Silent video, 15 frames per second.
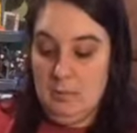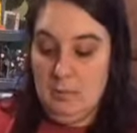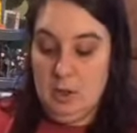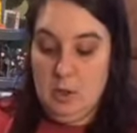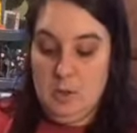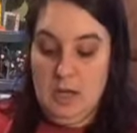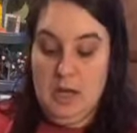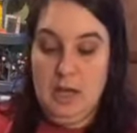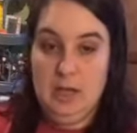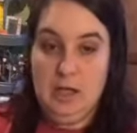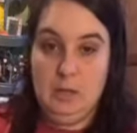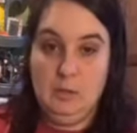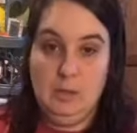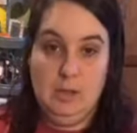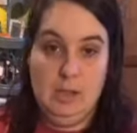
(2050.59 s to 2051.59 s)
You can't
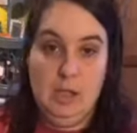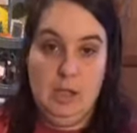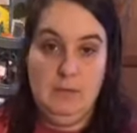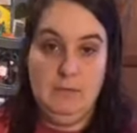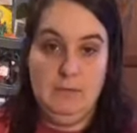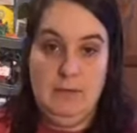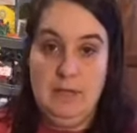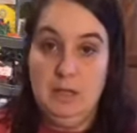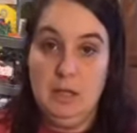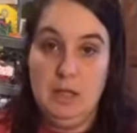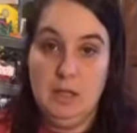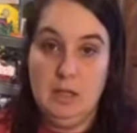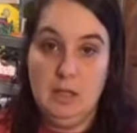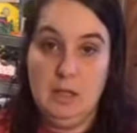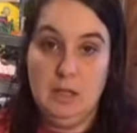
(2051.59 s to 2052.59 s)
really feel it